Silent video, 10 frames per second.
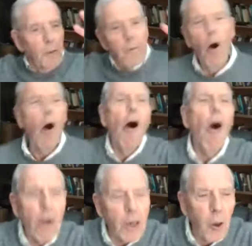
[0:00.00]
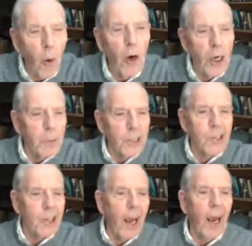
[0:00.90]
If all are going to be
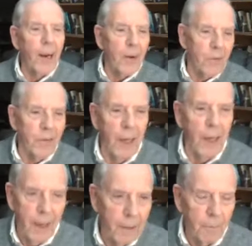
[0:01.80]
saved, then